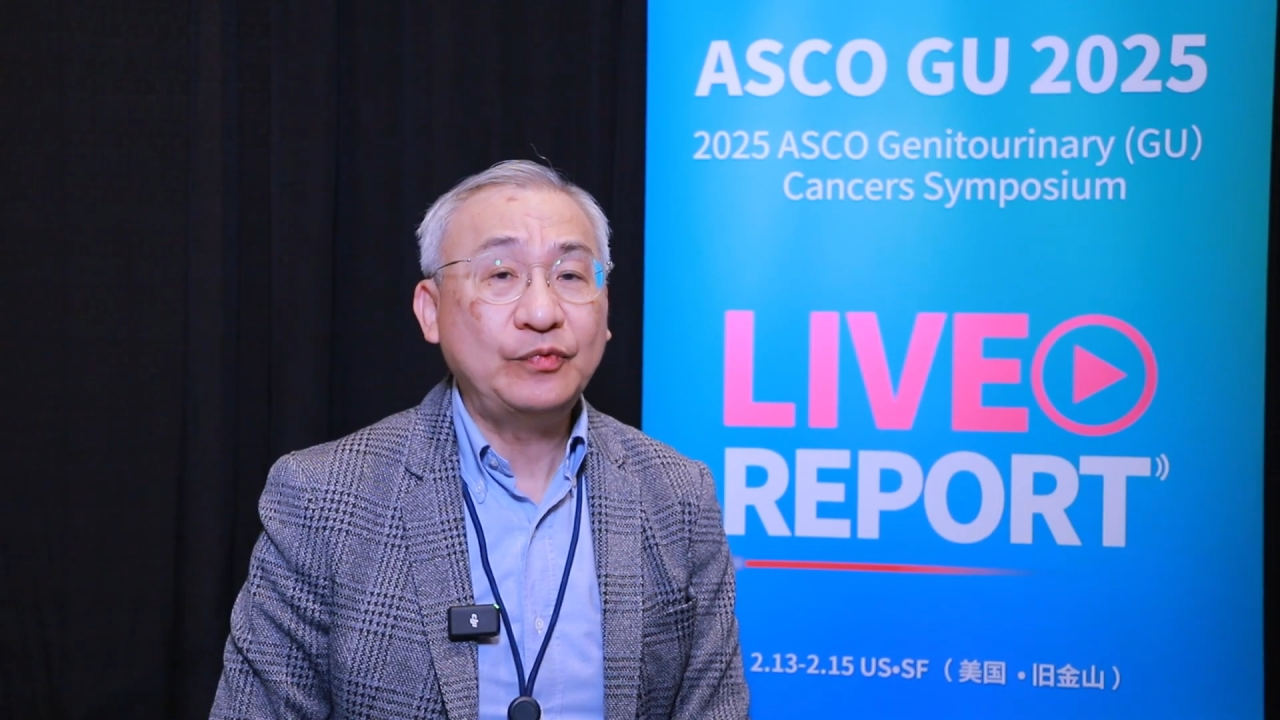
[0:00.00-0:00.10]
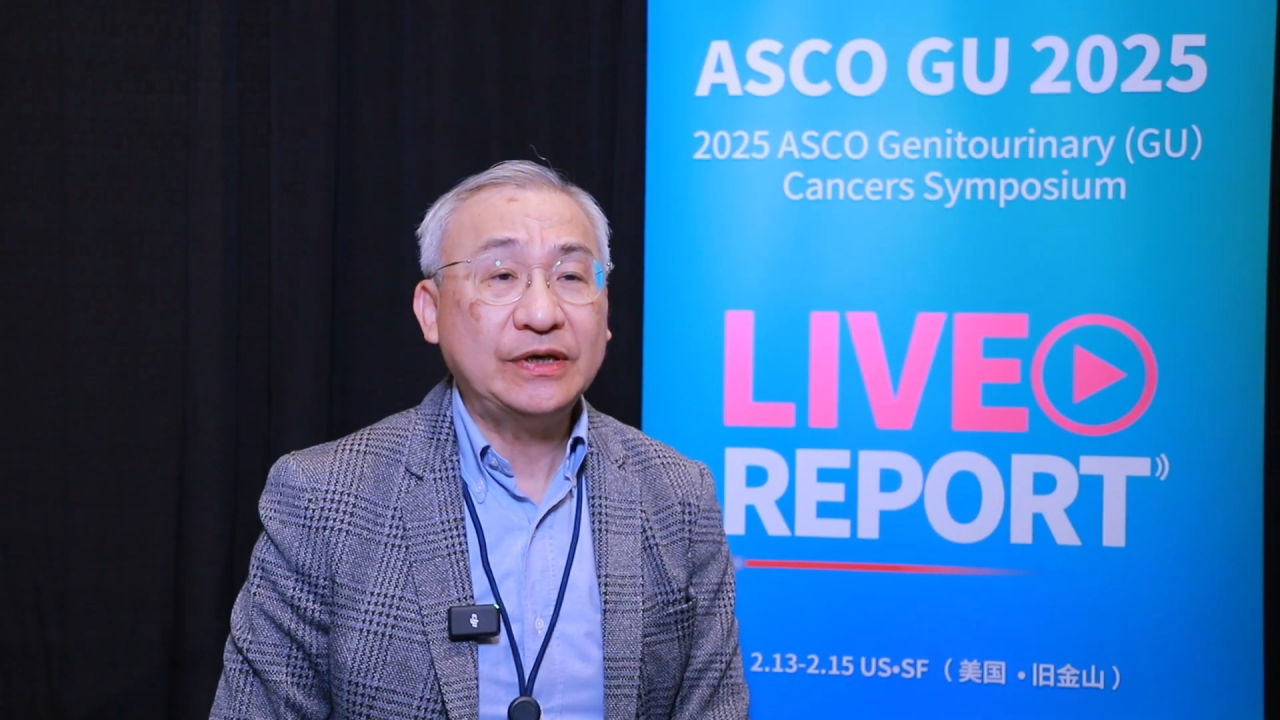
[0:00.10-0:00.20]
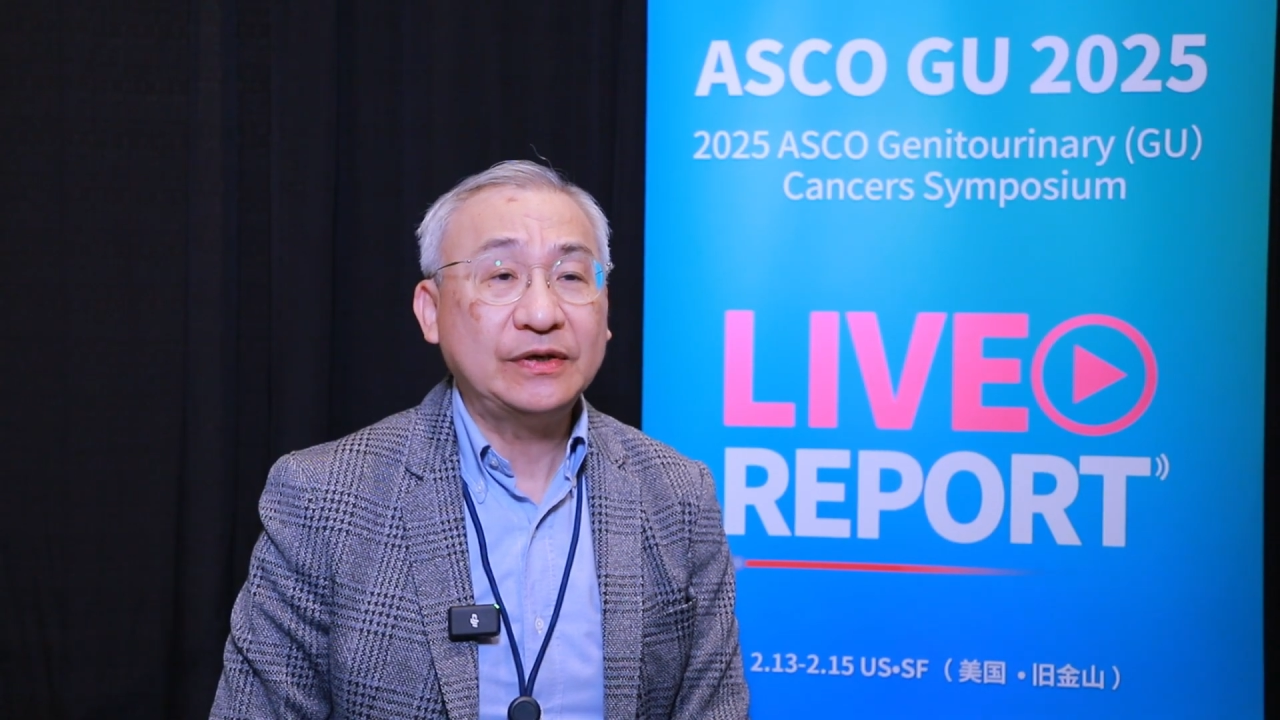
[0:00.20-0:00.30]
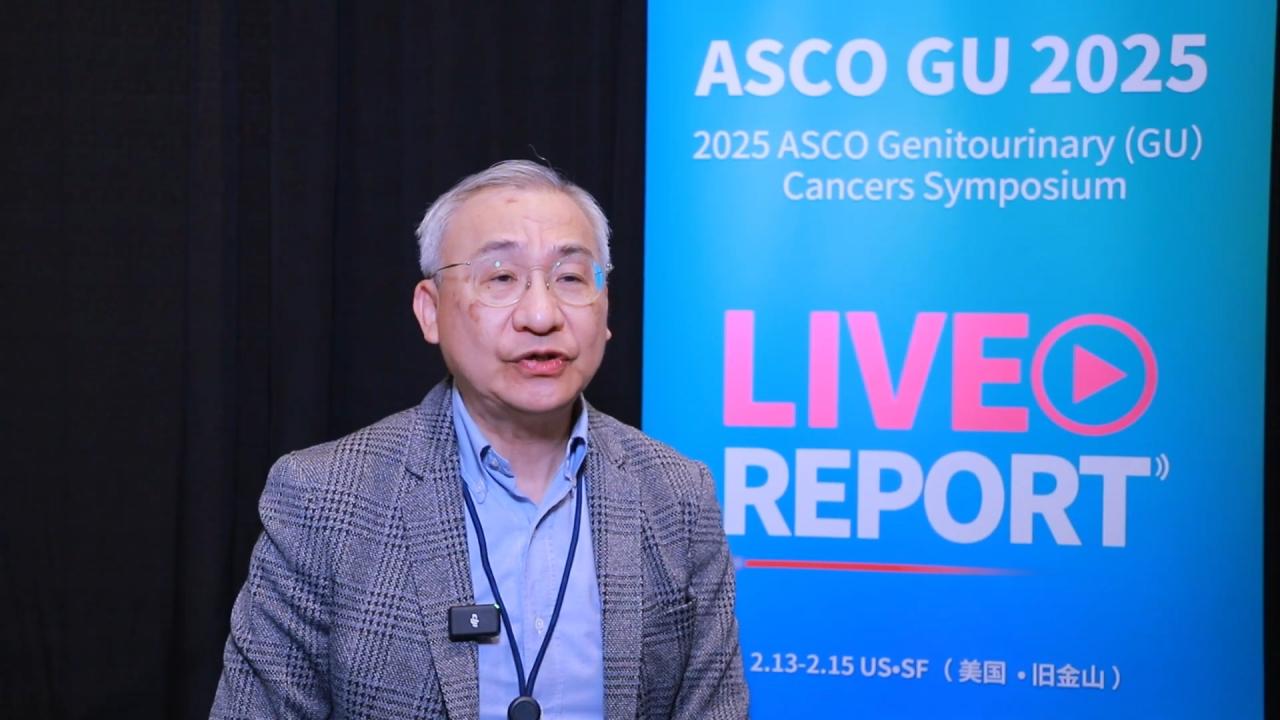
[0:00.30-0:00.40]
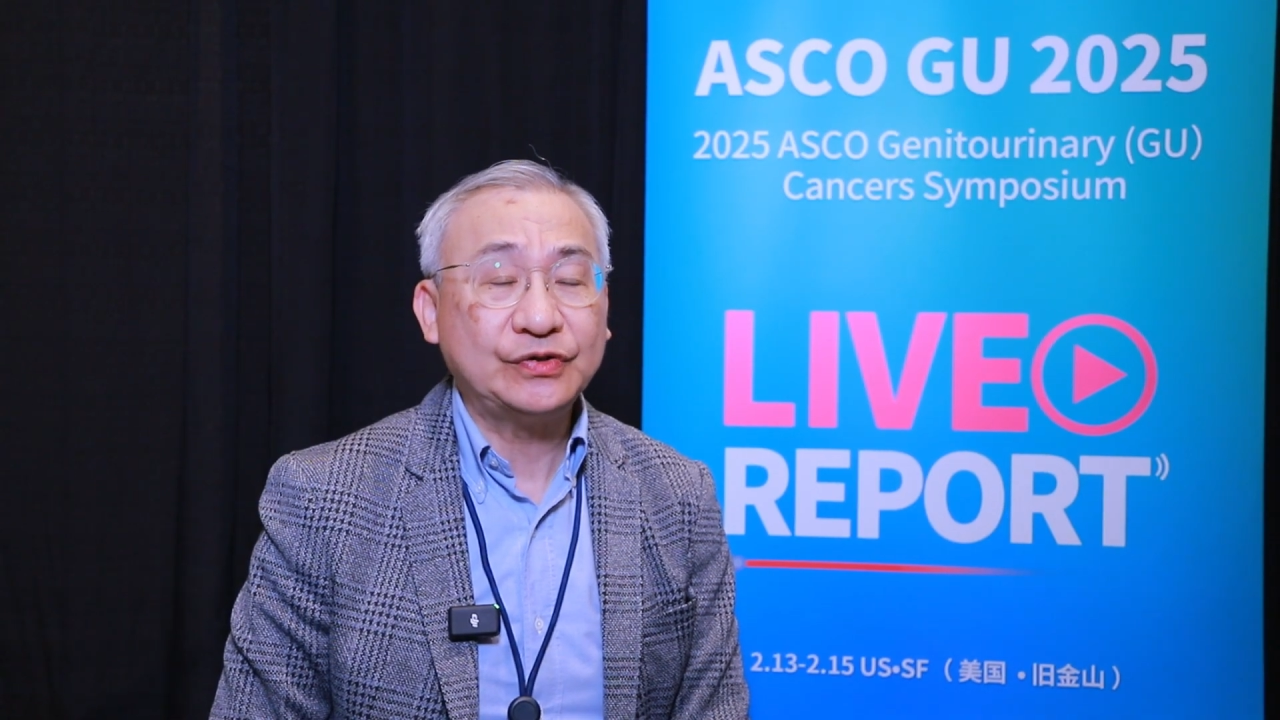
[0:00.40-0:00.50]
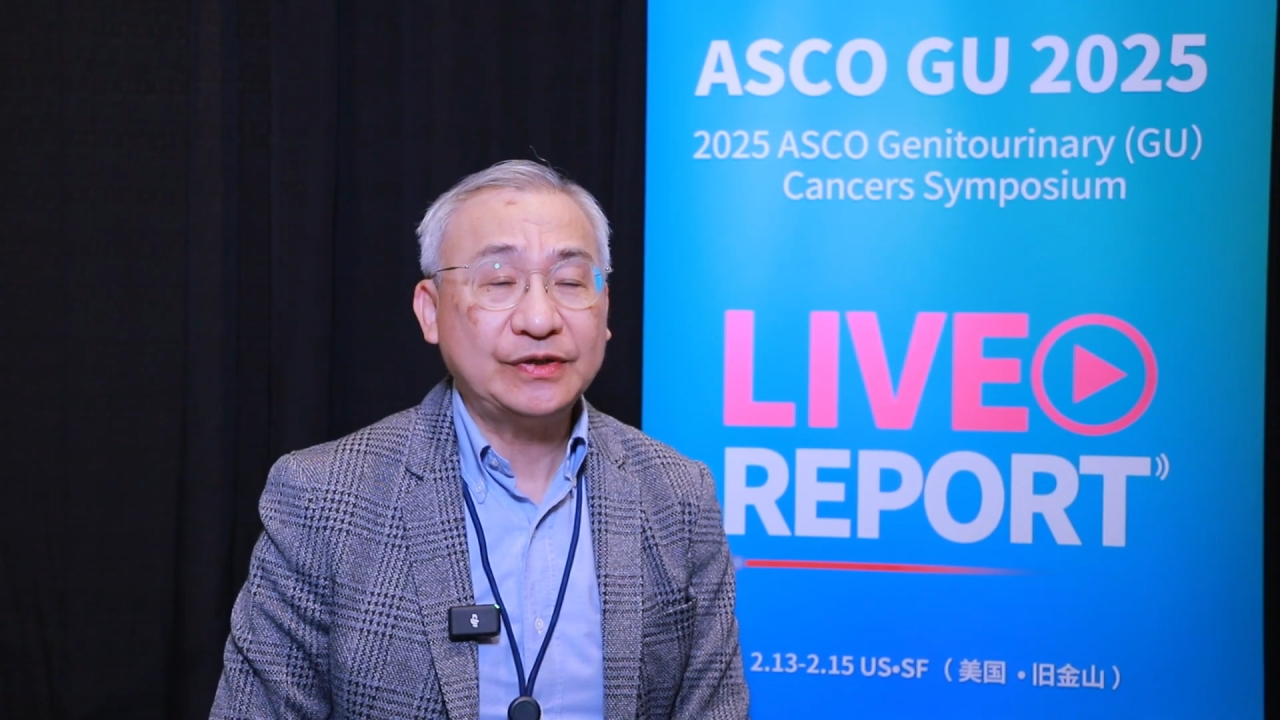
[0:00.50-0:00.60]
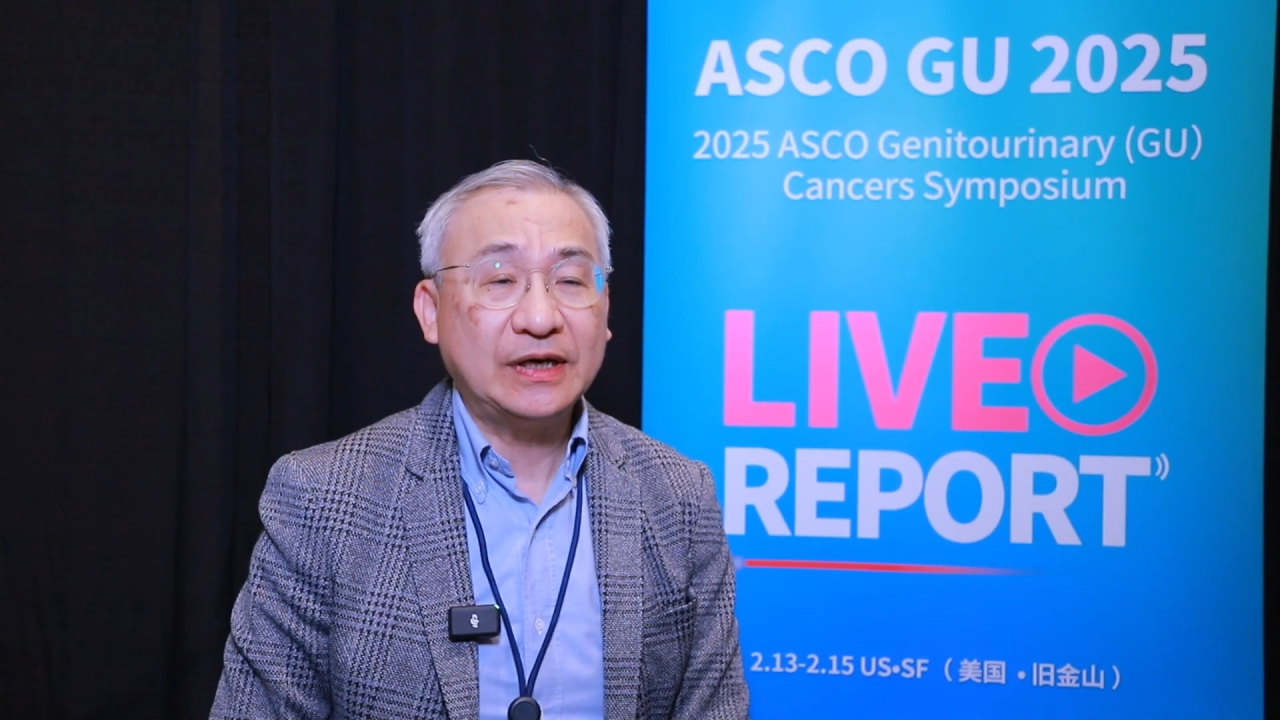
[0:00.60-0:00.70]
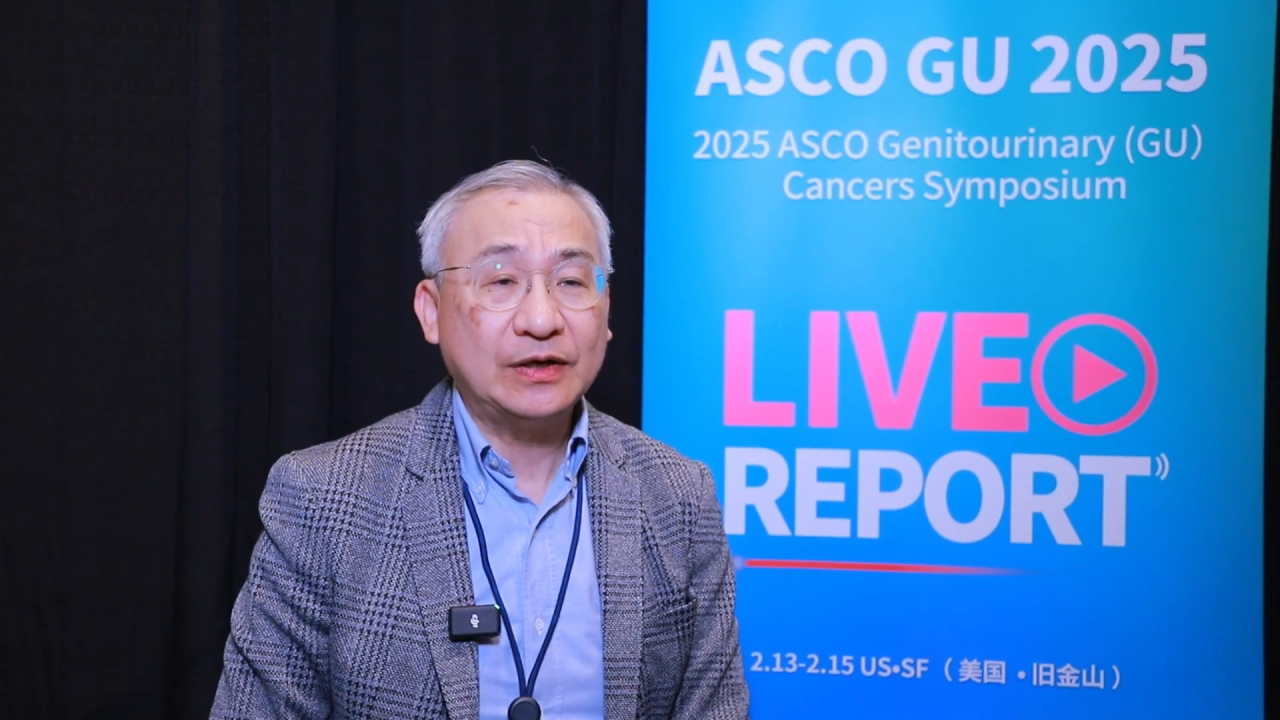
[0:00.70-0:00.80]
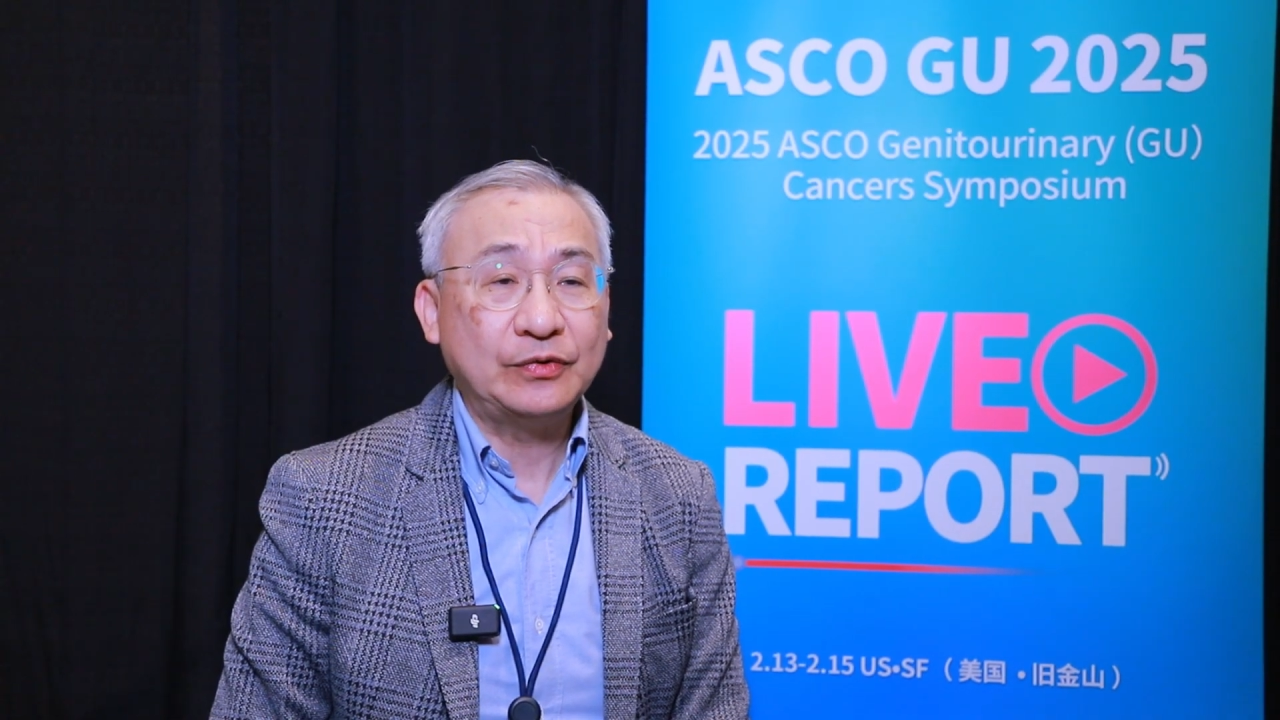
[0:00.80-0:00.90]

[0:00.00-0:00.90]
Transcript: we should